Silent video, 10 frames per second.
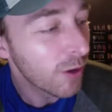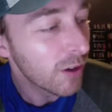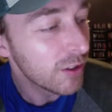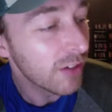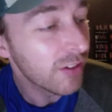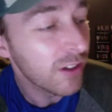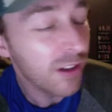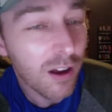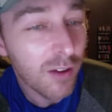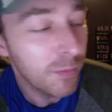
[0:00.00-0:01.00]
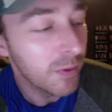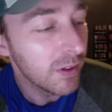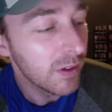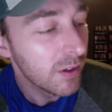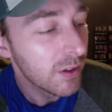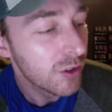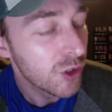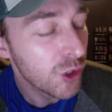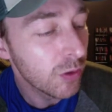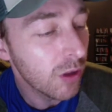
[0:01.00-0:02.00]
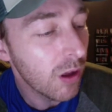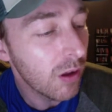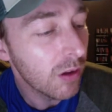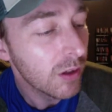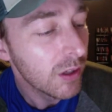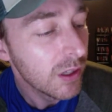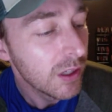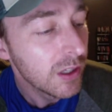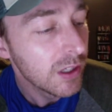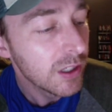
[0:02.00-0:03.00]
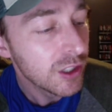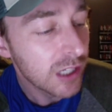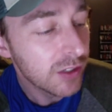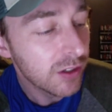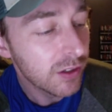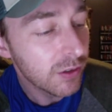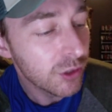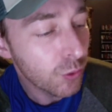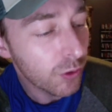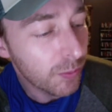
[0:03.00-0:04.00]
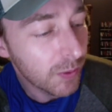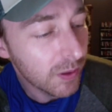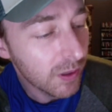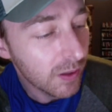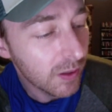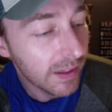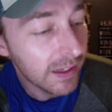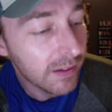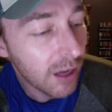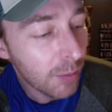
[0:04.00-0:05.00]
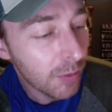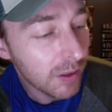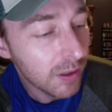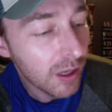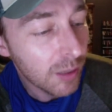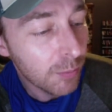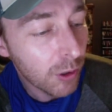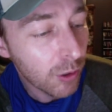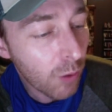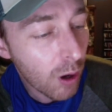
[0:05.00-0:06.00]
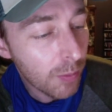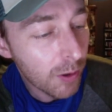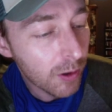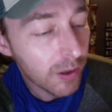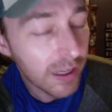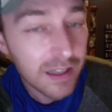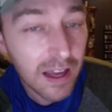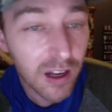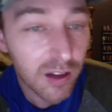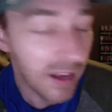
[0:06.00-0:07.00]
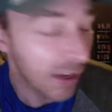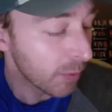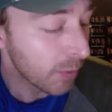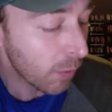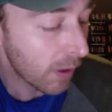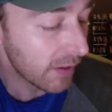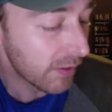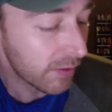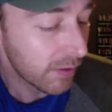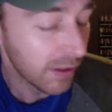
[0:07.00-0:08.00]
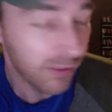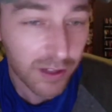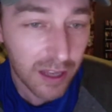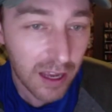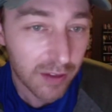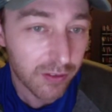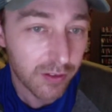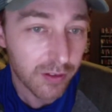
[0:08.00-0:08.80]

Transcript: Dustin Hoffman, Jude Law, Jason Schwartzman, Lily Tomlin, Mark Wahlberg, and Naomi Watts is the cast.